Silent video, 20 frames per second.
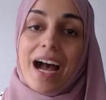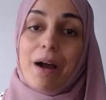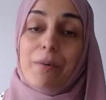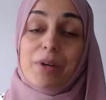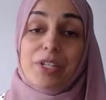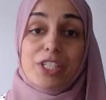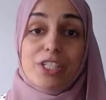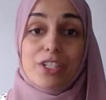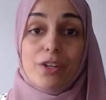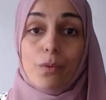
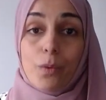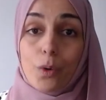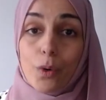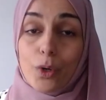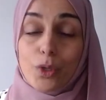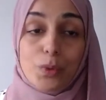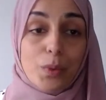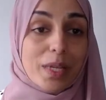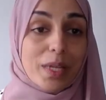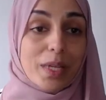which is an
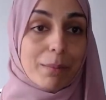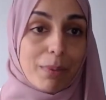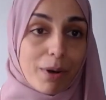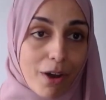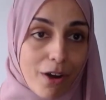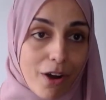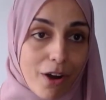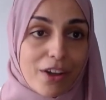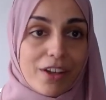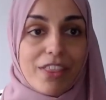award-winning
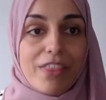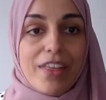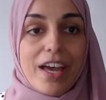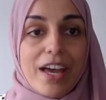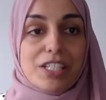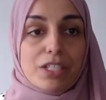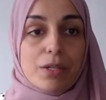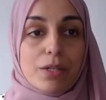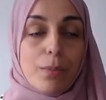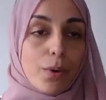blog
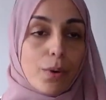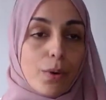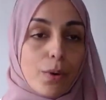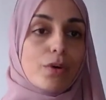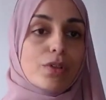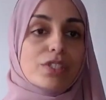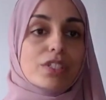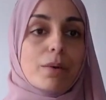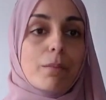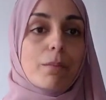that
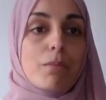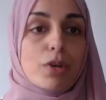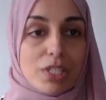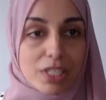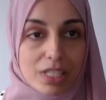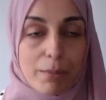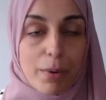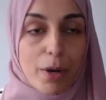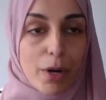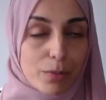supports
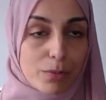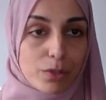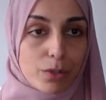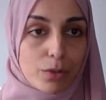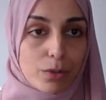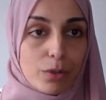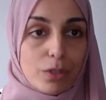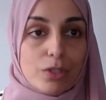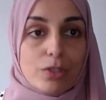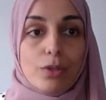Muslim
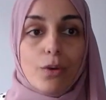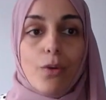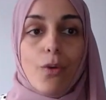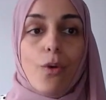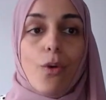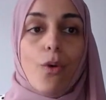homeschoolers